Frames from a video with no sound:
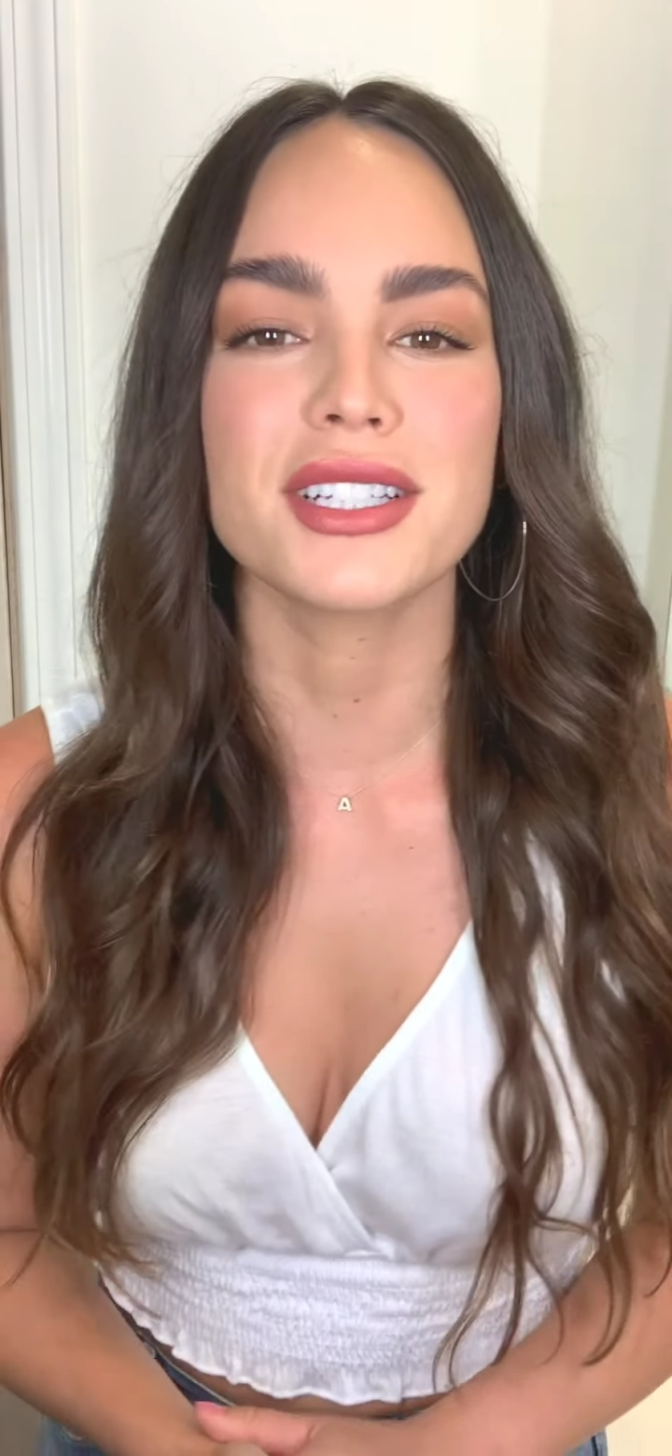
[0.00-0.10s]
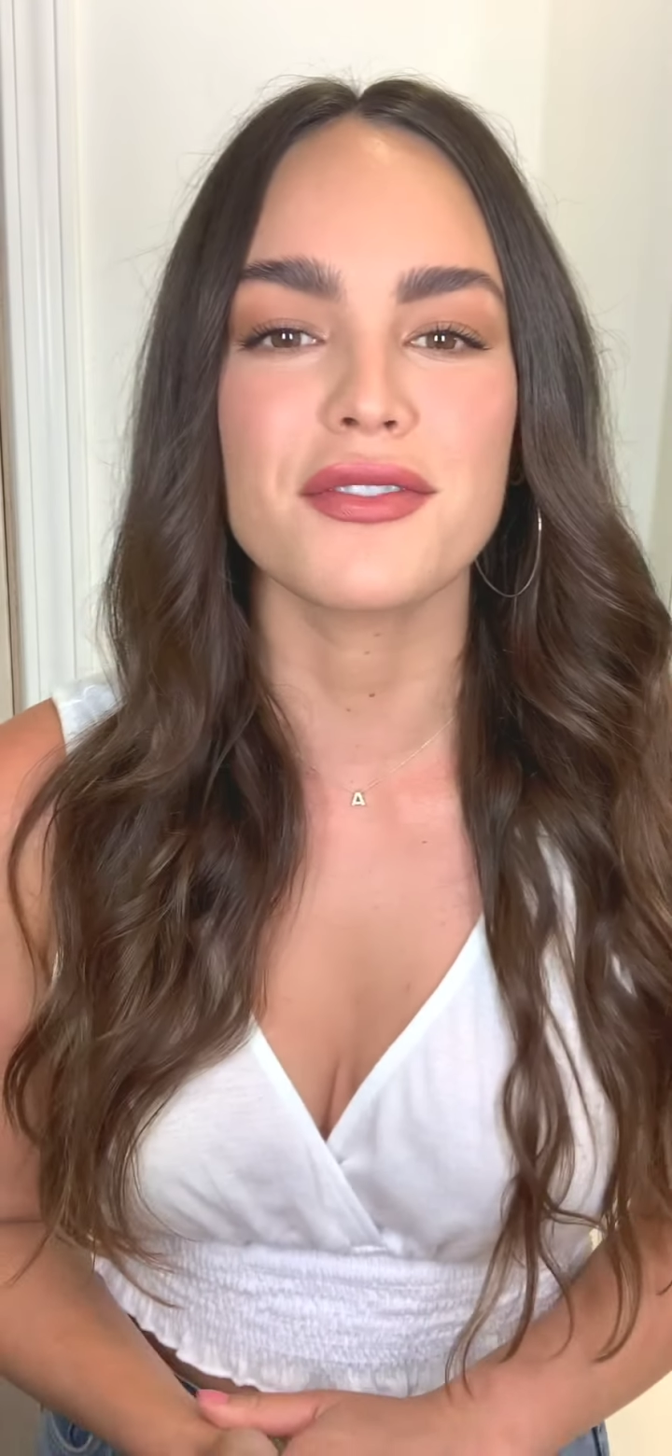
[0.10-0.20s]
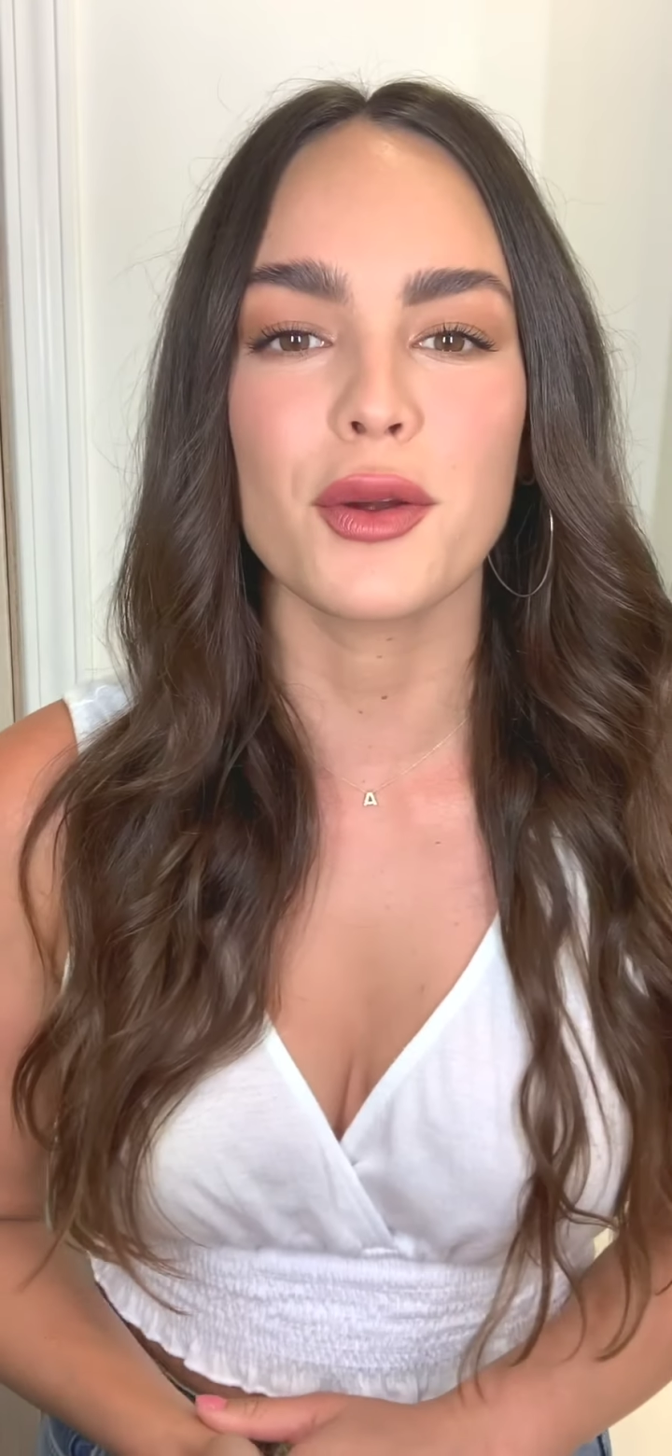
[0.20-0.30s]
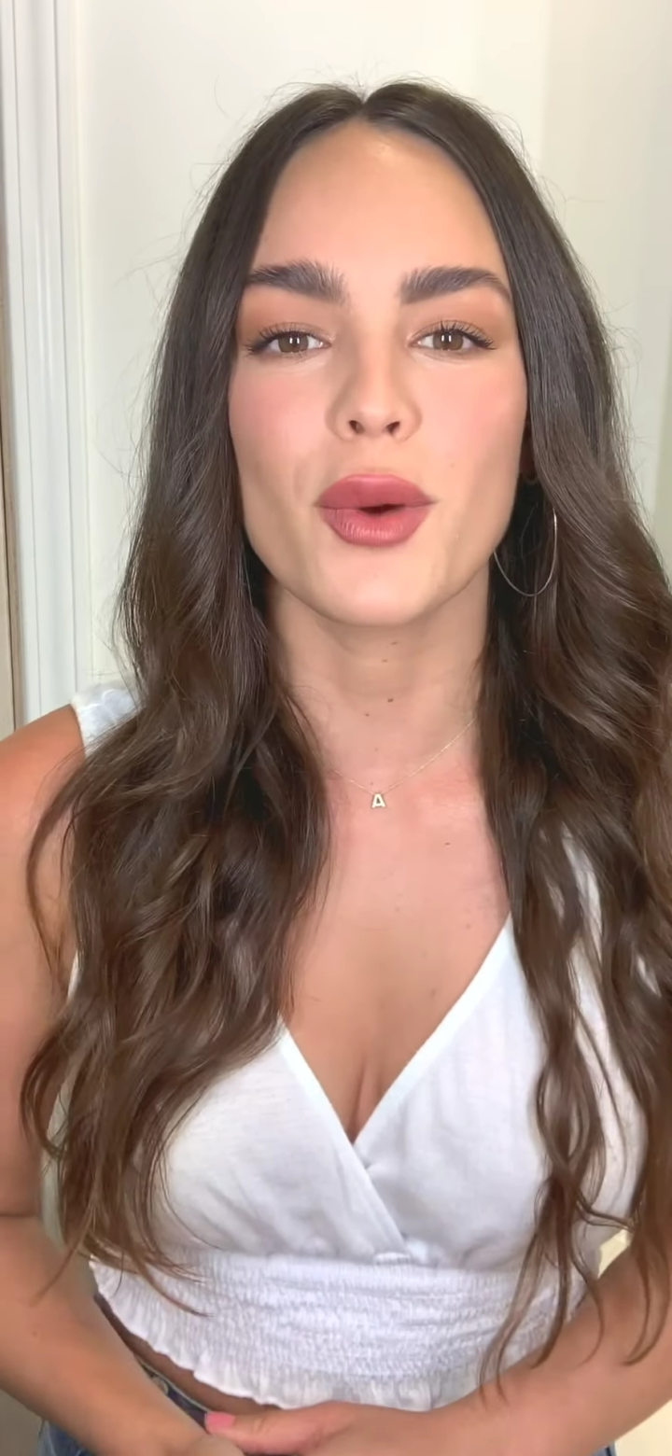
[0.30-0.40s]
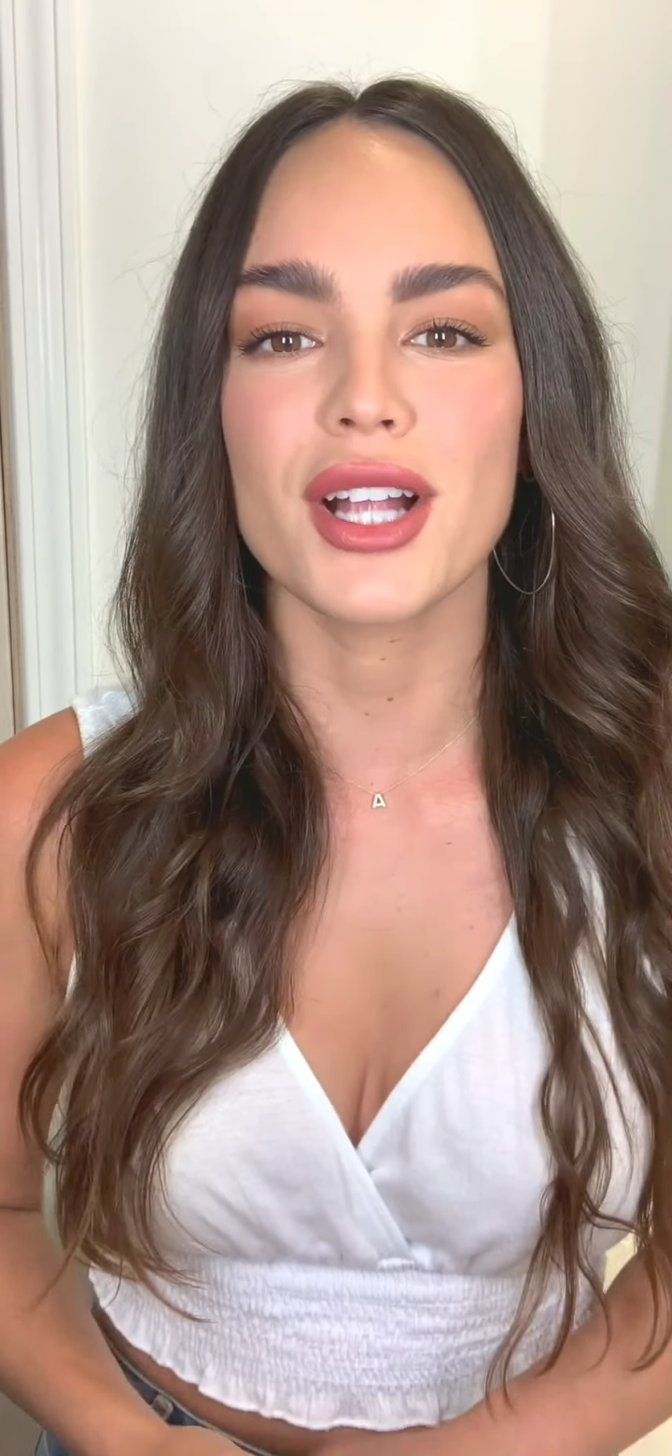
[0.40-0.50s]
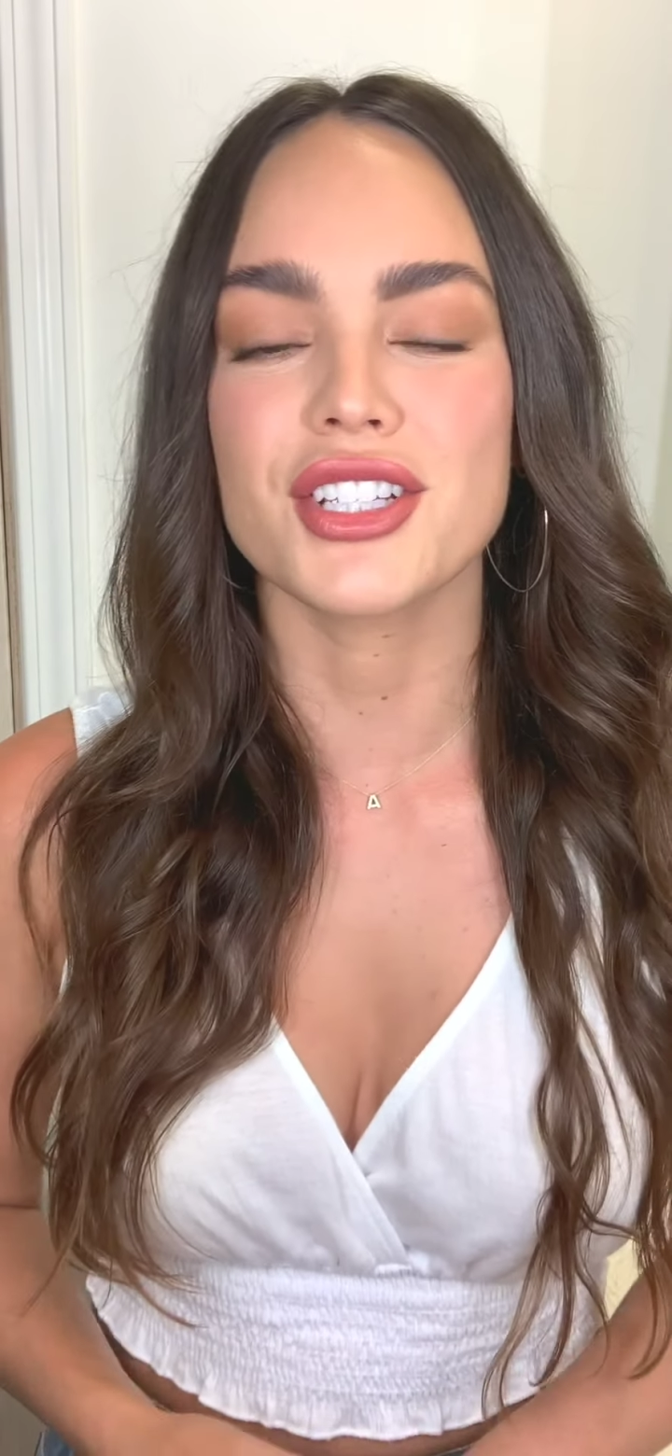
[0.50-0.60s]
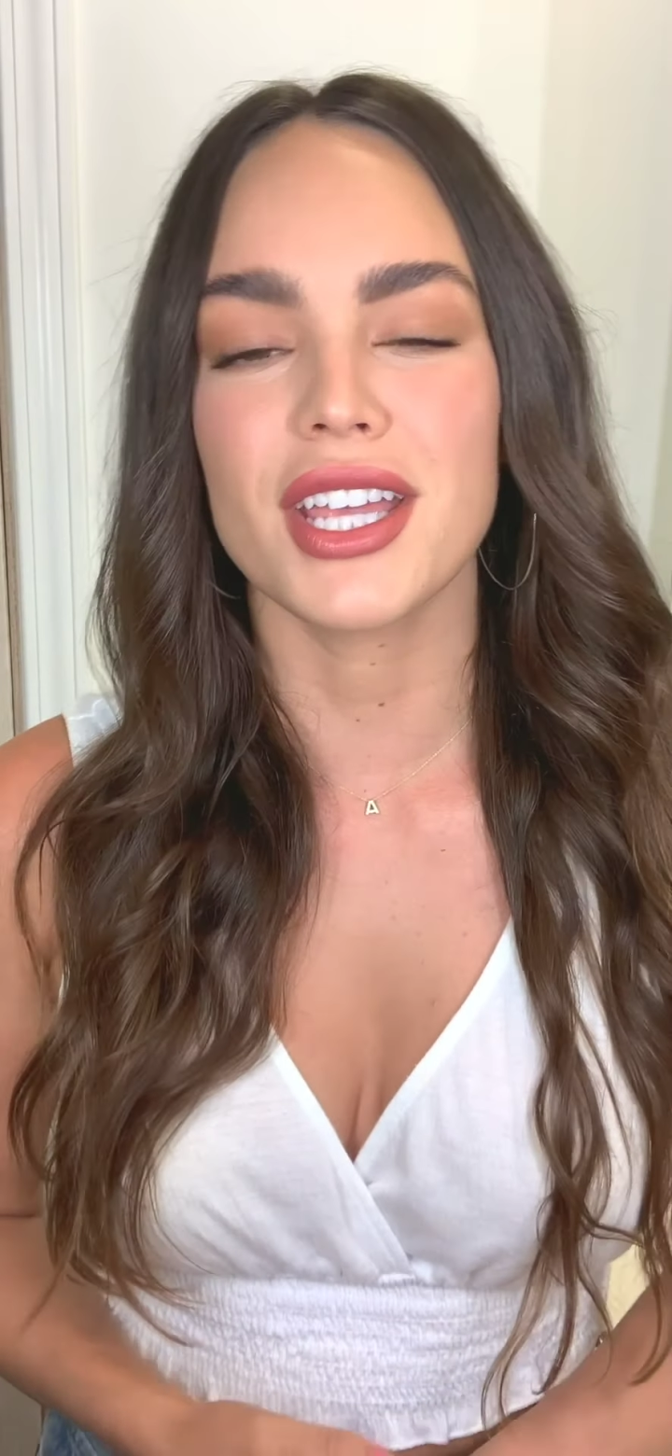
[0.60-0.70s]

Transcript: for watching.